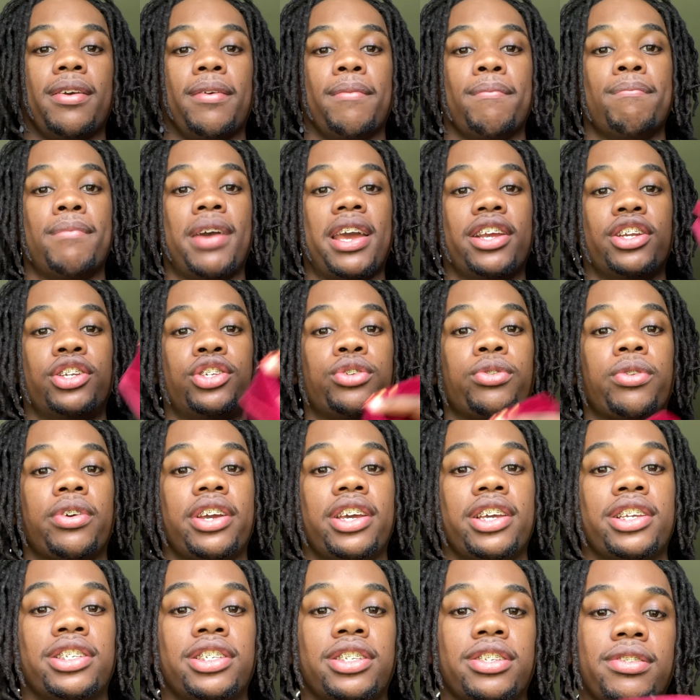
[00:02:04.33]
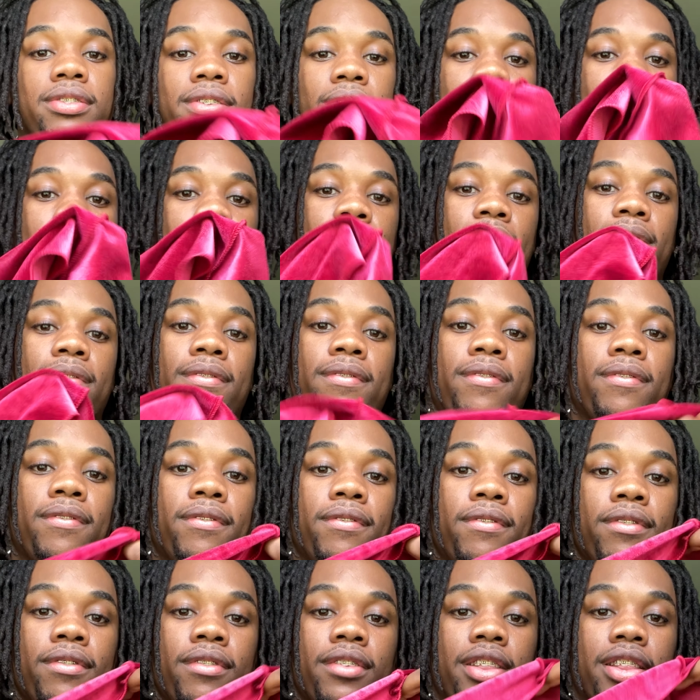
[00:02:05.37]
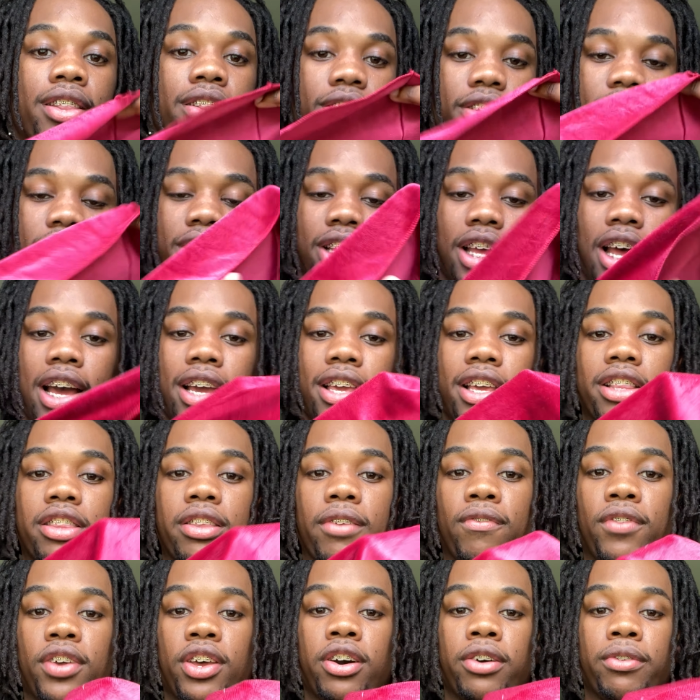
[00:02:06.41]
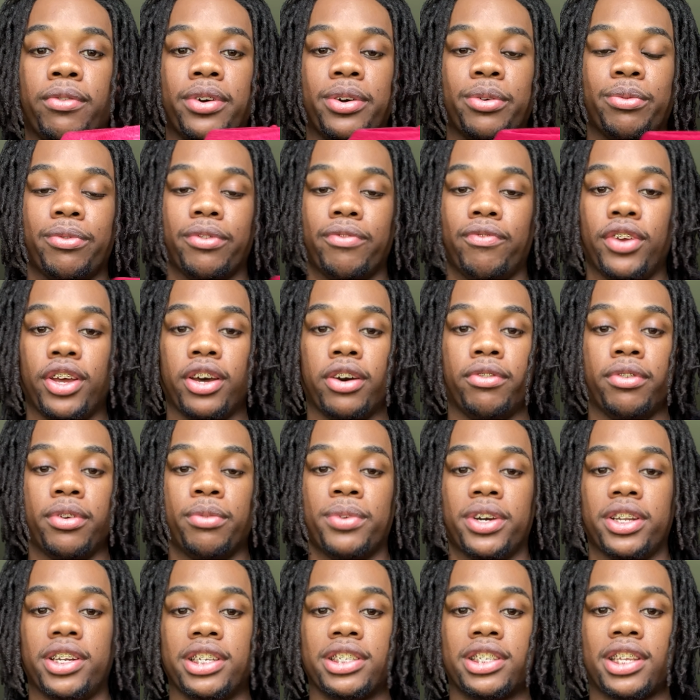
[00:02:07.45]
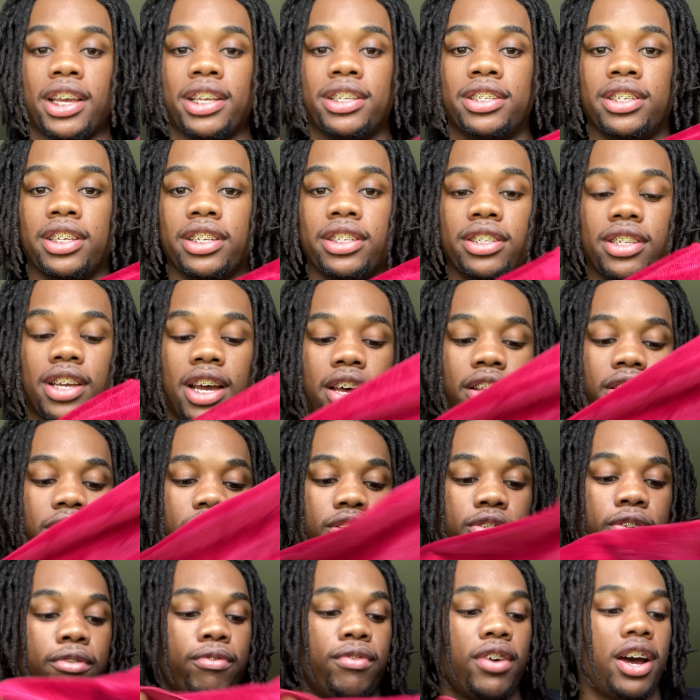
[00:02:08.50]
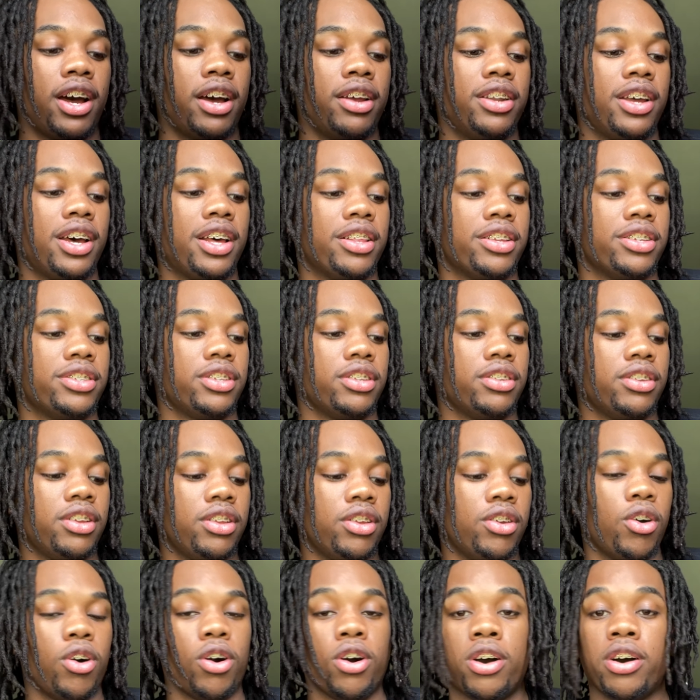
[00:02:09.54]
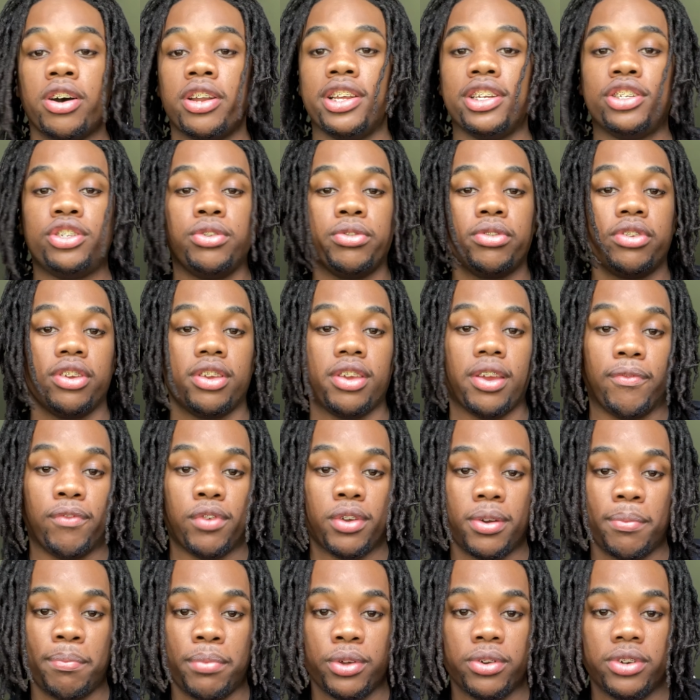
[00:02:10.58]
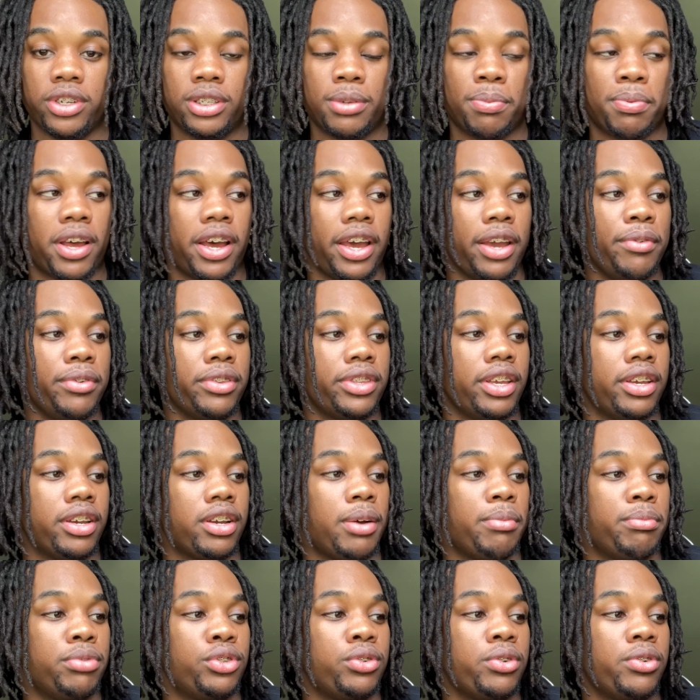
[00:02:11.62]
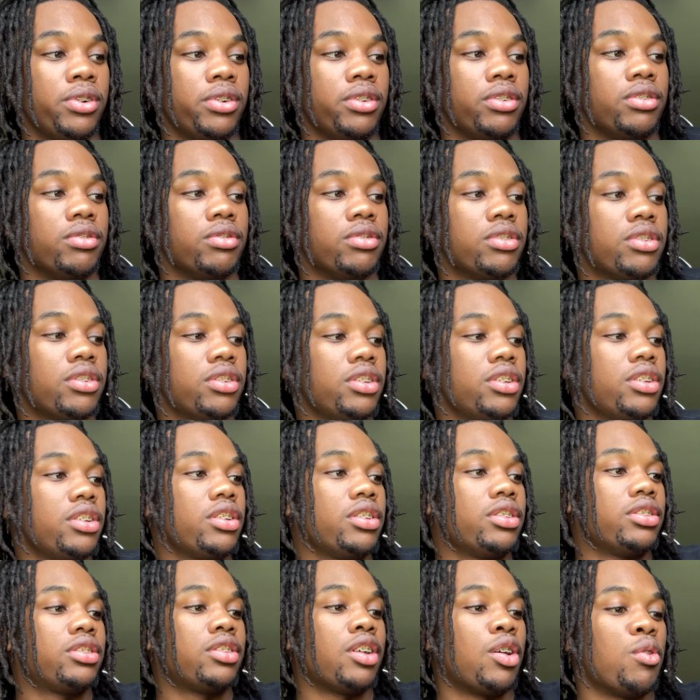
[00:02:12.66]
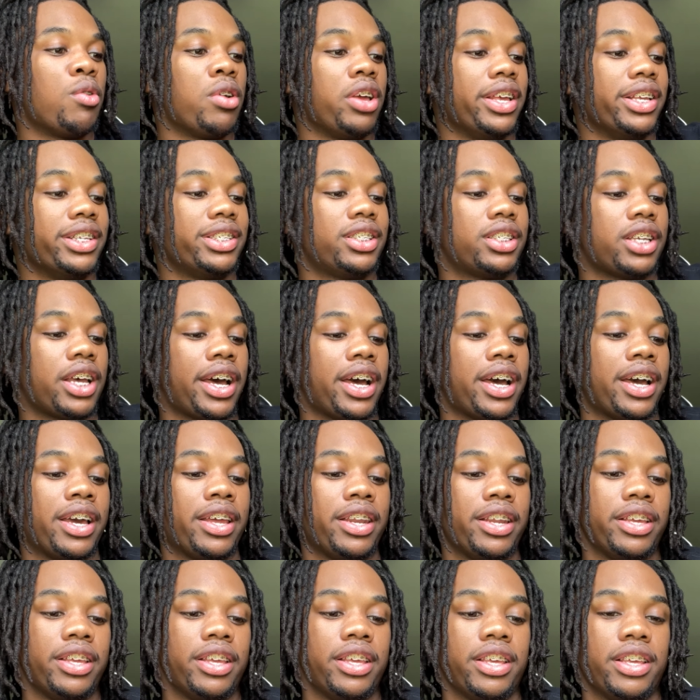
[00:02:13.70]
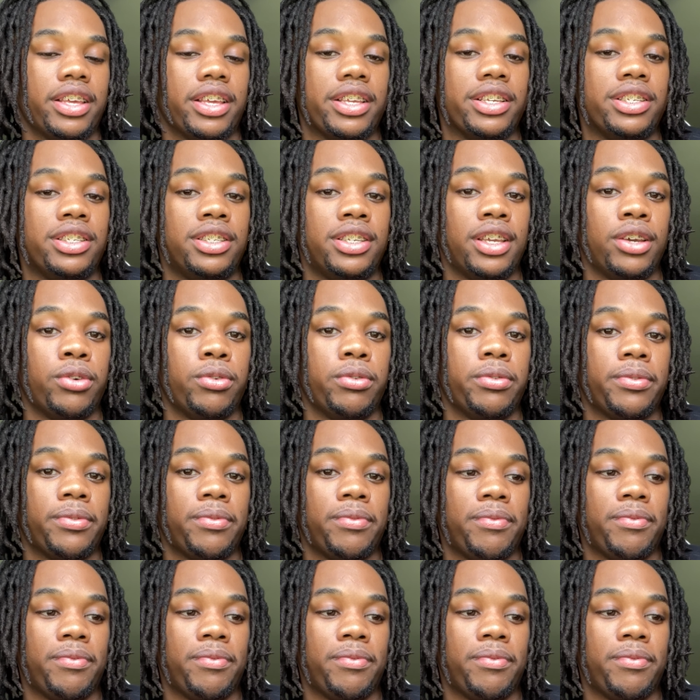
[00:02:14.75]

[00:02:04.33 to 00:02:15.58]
Make sure it's, I get the velvet one. This like $6 or $5. All this you can get from the beauty supply. Everything I'm showing you. So inside is silk.